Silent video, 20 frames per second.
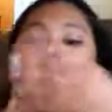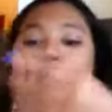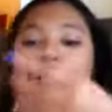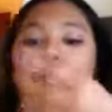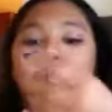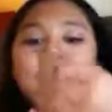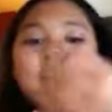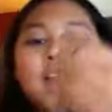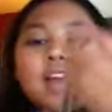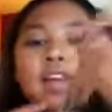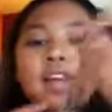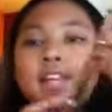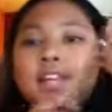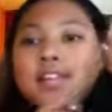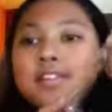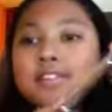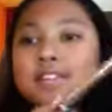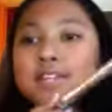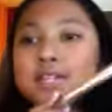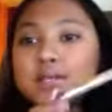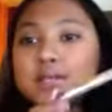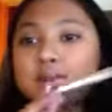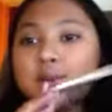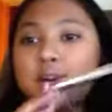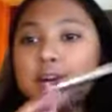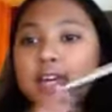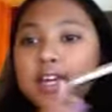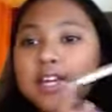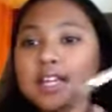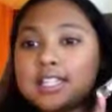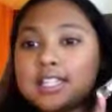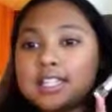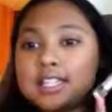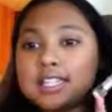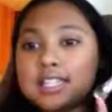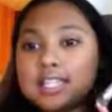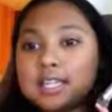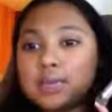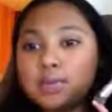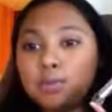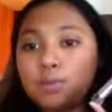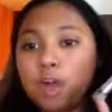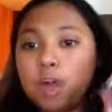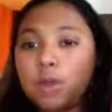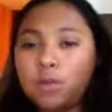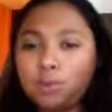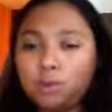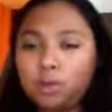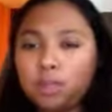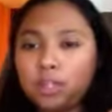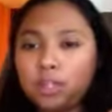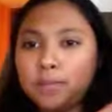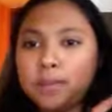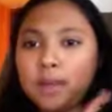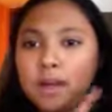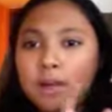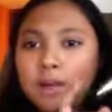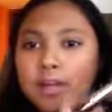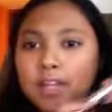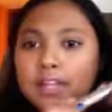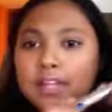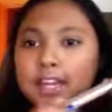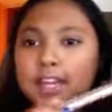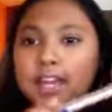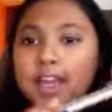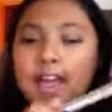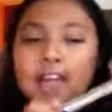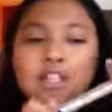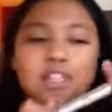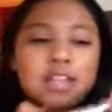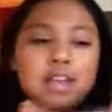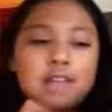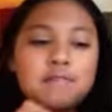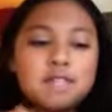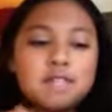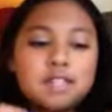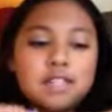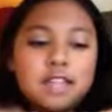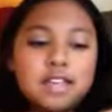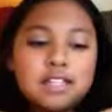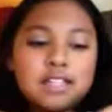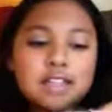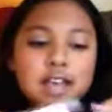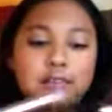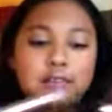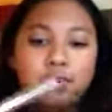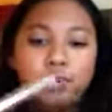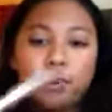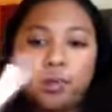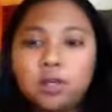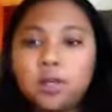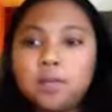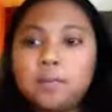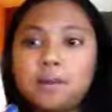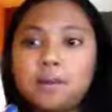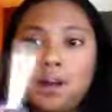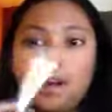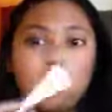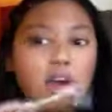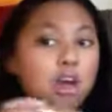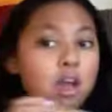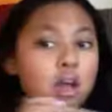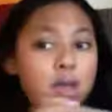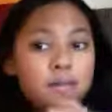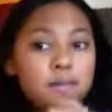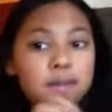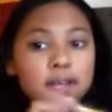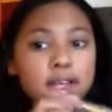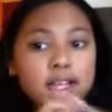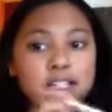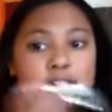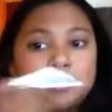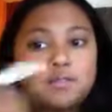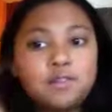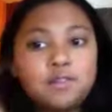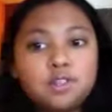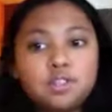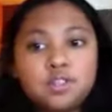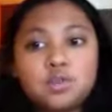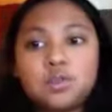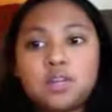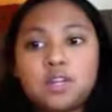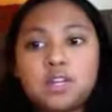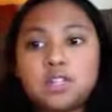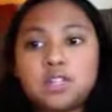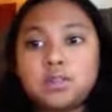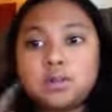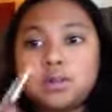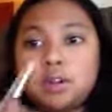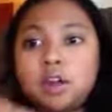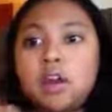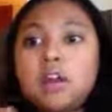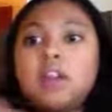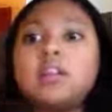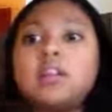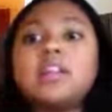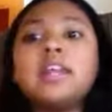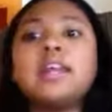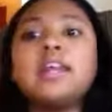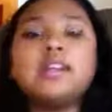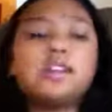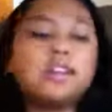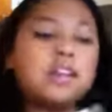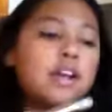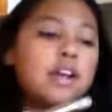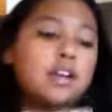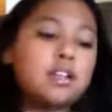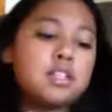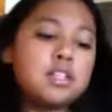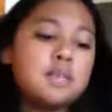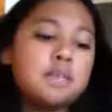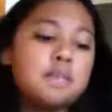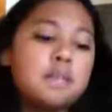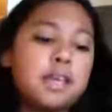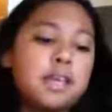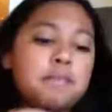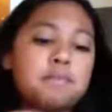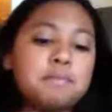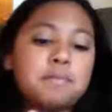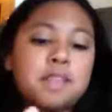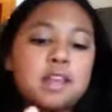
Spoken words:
And then this one is the rollerball one that I just have to like to have a rollerball because if you just want to do it on like your neck or something.